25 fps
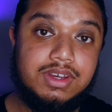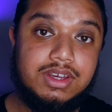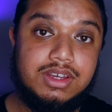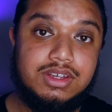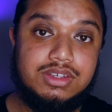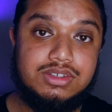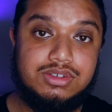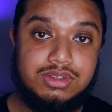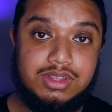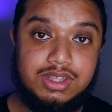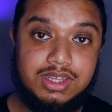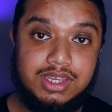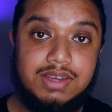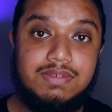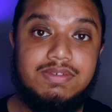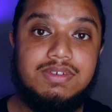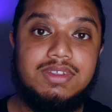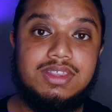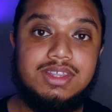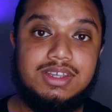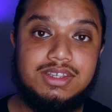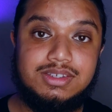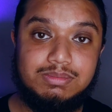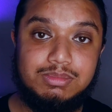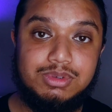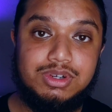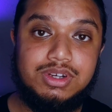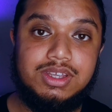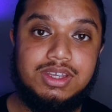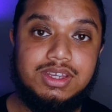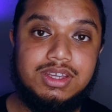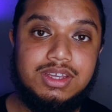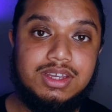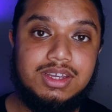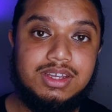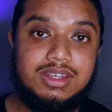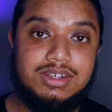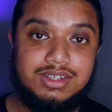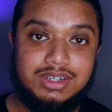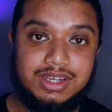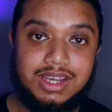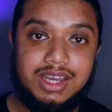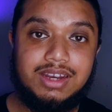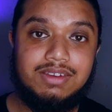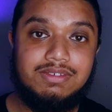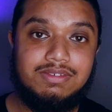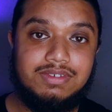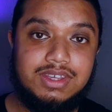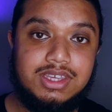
so they're giving this money to kind of